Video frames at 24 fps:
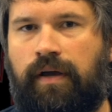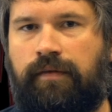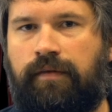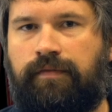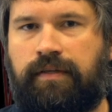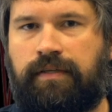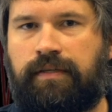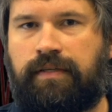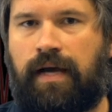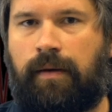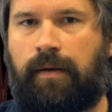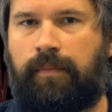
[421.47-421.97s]
wave
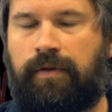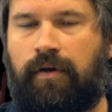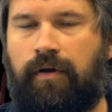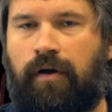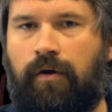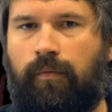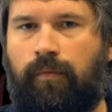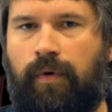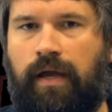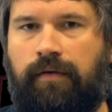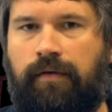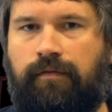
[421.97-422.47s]
to the top of the
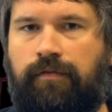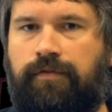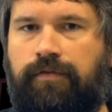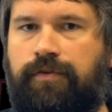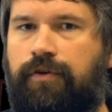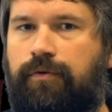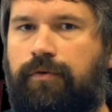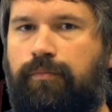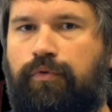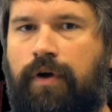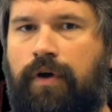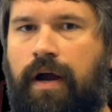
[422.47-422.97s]
R wave of
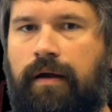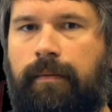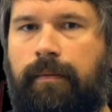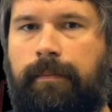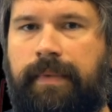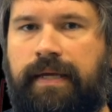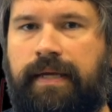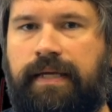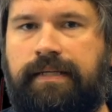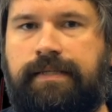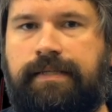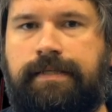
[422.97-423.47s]
2 prior
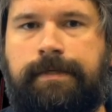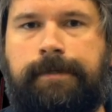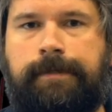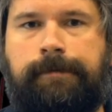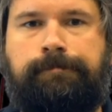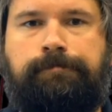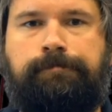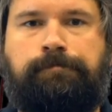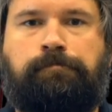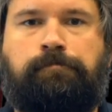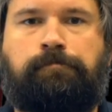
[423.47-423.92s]
beats.